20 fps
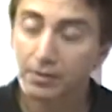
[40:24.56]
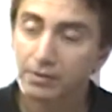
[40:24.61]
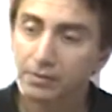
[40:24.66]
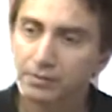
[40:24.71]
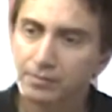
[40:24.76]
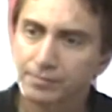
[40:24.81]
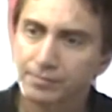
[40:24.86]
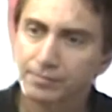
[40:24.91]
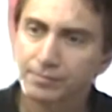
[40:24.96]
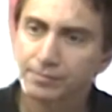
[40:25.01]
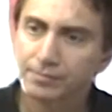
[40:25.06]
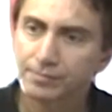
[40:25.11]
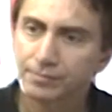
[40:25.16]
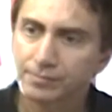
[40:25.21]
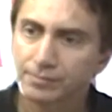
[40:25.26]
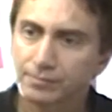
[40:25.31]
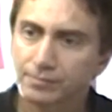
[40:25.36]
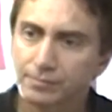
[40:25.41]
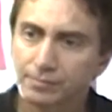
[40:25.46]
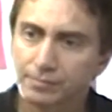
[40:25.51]
No, I
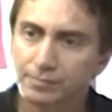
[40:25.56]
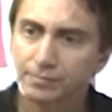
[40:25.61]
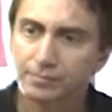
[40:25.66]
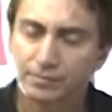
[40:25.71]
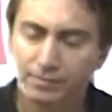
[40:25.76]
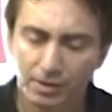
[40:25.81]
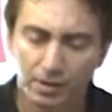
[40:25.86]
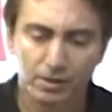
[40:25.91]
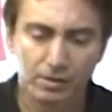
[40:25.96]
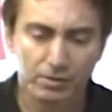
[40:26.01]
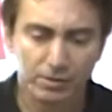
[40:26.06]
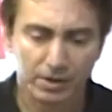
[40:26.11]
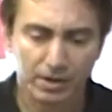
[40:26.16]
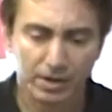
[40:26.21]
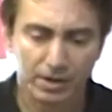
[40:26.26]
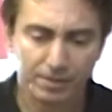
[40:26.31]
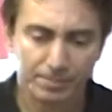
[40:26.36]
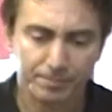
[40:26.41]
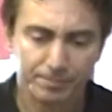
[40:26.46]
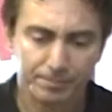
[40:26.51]
got rid of that one, oh, okay.
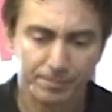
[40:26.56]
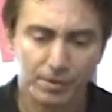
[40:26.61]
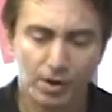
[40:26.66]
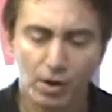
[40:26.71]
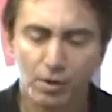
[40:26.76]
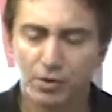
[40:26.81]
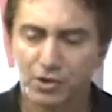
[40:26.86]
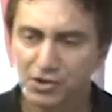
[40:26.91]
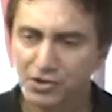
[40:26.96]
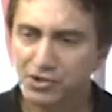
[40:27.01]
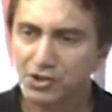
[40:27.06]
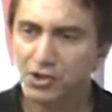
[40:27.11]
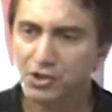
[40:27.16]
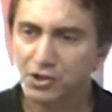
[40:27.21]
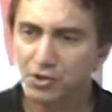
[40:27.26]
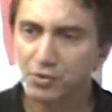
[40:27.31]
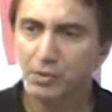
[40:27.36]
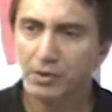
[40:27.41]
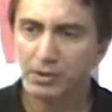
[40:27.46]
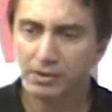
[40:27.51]
but this is oh, continuation.
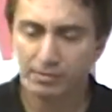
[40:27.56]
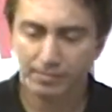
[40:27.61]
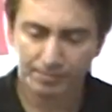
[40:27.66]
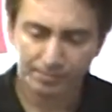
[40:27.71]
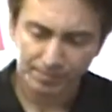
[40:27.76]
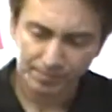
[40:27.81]
Continuing.